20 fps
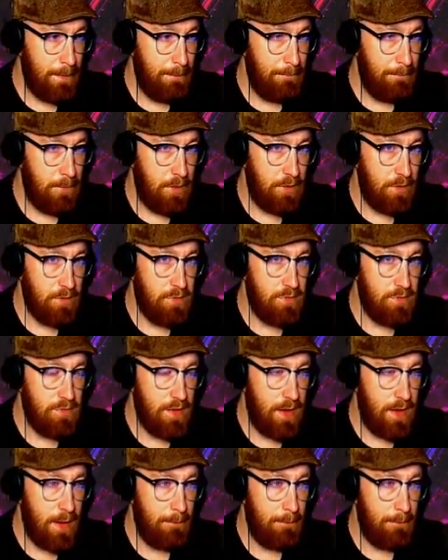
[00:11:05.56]
But
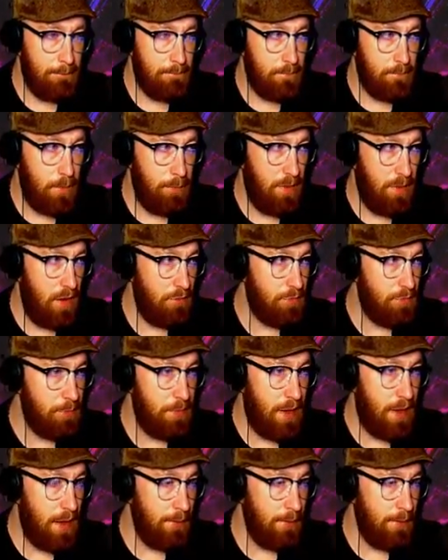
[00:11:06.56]
um, apart from
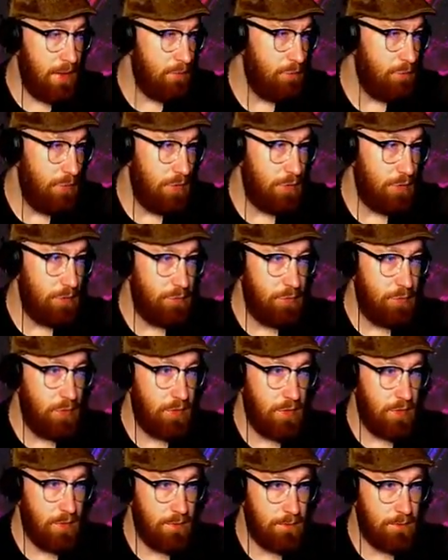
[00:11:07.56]
that, I'm getting further and
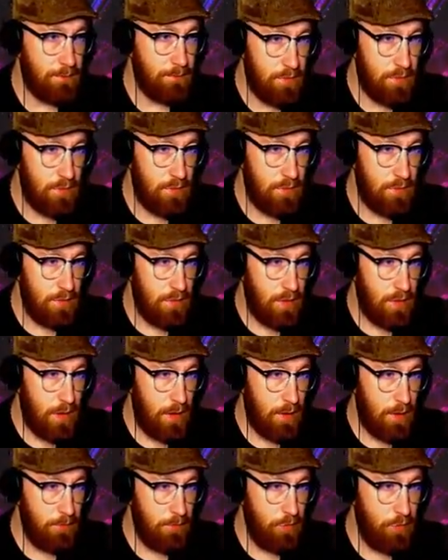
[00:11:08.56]
further.
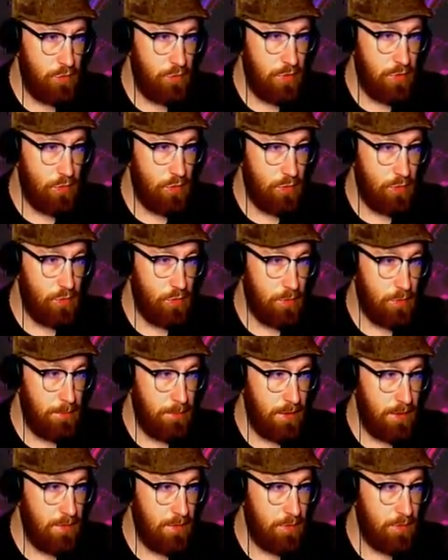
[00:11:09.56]
I'm usually going to
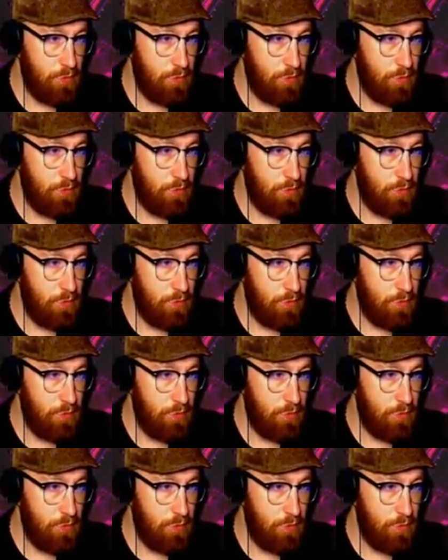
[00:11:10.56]
Amelia